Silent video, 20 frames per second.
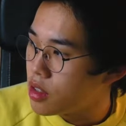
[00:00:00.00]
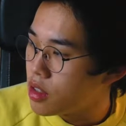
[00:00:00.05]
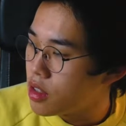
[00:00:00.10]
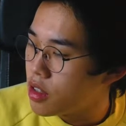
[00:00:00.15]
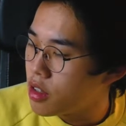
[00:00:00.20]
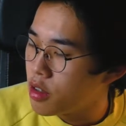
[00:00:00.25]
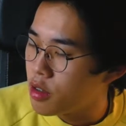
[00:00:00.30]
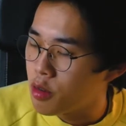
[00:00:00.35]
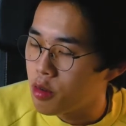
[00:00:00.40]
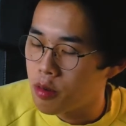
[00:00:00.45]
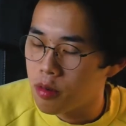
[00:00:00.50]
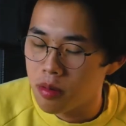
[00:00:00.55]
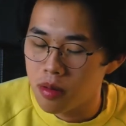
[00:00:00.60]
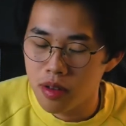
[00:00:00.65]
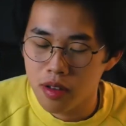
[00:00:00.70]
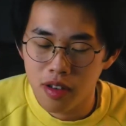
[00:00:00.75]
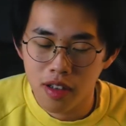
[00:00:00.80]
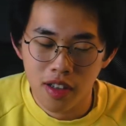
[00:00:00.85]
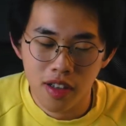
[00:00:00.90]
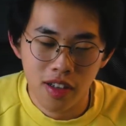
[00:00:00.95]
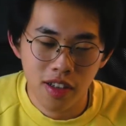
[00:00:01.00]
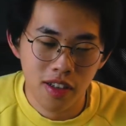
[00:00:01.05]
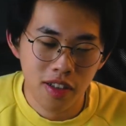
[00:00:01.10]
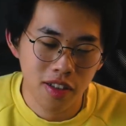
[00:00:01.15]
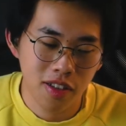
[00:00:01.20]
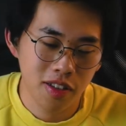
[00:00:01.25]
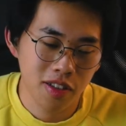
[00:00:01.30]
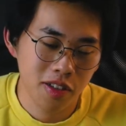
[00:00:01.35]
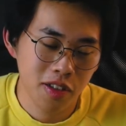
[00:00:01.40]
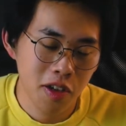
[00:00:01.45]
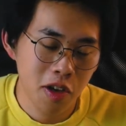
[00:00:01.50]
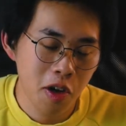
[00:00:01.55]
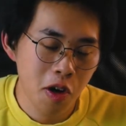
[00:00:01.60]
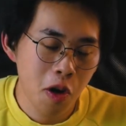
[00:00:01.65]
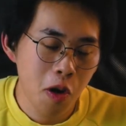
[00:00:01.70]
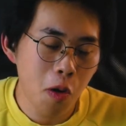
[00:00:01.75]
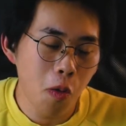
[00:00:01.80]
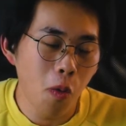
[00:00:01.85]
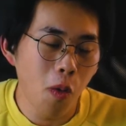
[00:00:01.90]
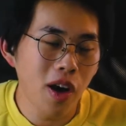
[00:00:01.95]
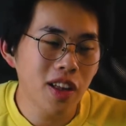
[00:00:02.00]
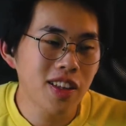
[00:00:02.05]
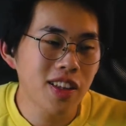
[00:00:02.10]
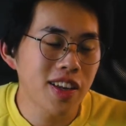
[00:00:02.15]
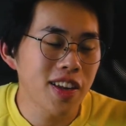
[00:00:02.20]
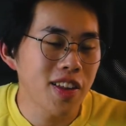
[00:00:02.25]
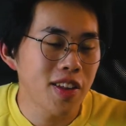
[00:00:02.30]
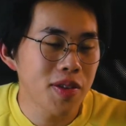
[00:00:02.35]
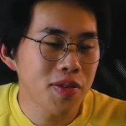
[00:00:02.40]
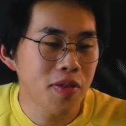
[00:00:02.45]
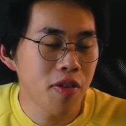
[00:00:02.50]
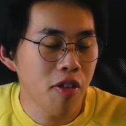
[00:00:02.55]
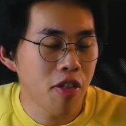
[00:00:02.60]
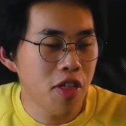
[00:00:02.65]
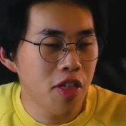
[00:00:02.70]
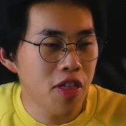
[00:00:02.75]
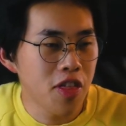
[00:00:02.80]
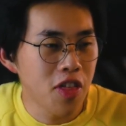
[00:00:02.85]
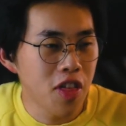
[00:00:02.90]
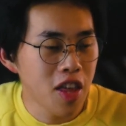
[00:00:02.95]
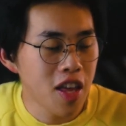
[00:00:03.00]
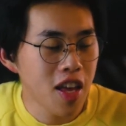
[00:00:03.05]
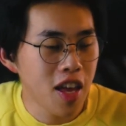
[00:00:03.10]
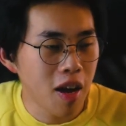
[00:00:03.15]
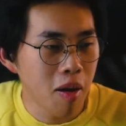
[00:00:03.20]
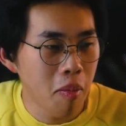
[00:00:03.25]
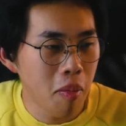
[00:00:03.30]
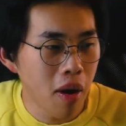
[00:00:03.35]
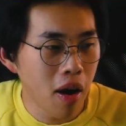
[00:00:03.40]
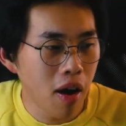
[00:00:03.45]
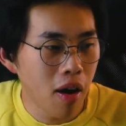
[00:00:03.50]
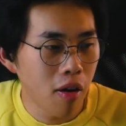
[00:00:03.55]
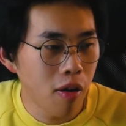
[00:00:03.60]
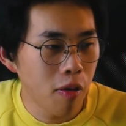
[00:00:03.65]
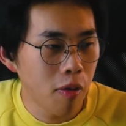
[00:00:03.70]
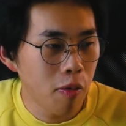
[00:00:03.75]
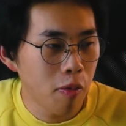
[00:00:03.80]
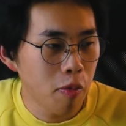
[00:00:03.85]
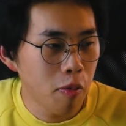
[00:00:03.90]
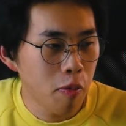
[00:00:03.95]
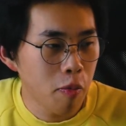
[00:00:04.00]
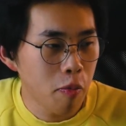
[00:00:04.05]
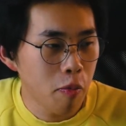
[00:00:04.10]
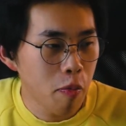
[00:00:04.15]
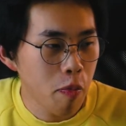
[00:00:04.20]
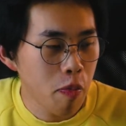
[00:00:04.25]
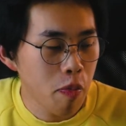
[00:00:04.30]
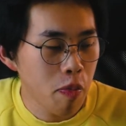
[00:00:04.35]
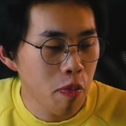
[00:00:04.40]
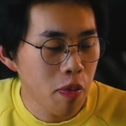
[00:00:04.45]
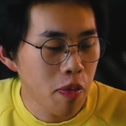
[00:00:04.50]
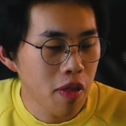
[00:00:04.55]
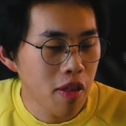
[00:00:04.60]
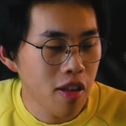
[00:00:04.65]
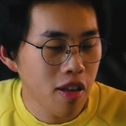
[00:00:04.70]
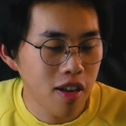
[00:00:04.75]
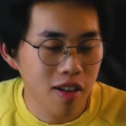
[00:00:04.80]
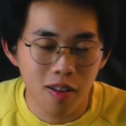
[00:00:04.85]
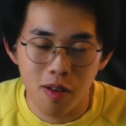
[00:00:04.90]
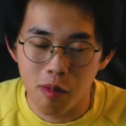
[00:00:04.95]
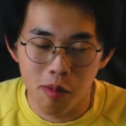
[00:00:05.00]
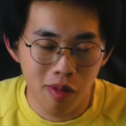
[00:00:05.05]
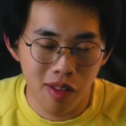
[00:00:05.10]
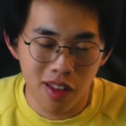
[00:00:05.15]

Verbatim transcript: in the video. Why did I even think about... Oh.